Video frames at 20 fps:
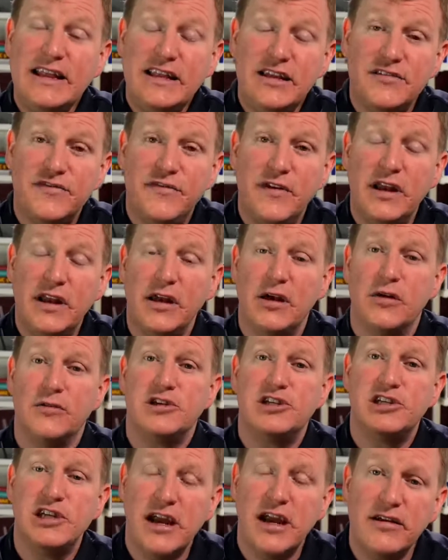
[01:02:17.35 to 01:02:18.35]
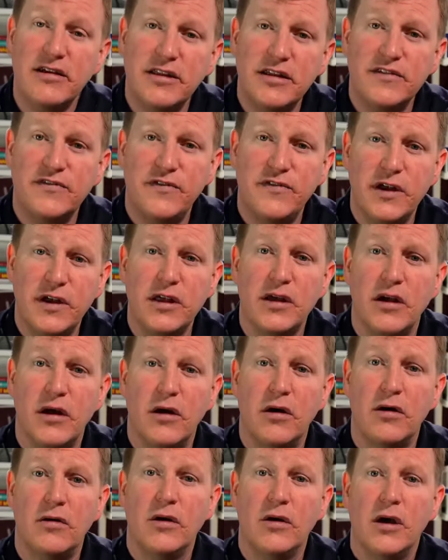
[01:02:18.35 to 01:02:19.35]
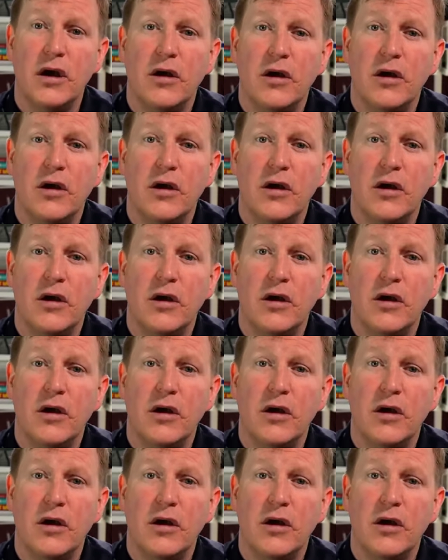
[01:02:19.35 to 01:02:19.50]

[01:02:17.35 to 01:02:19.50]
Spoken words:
this video, share this video